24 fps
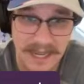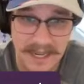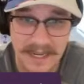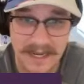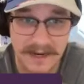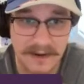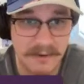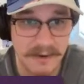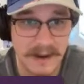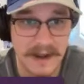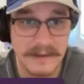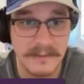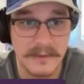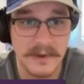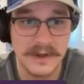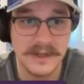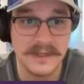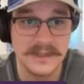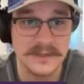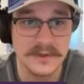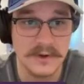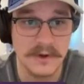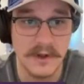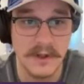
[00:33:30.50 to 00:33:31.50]
incredible
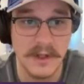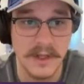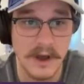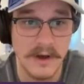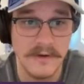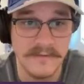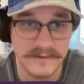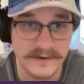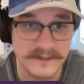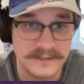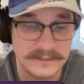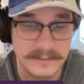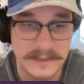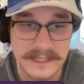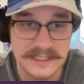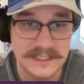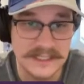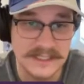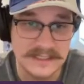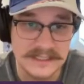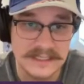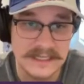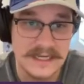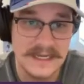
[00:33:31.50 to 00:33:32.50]
control over his
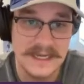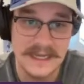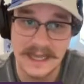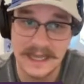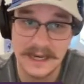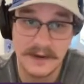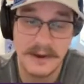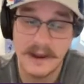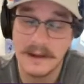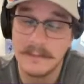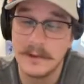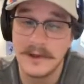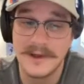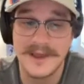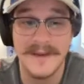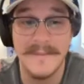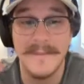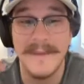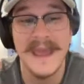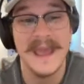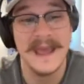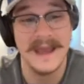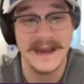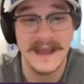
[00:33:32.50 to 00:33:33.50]
pitches, incredible
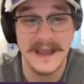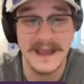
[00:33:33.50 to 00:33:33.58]
command.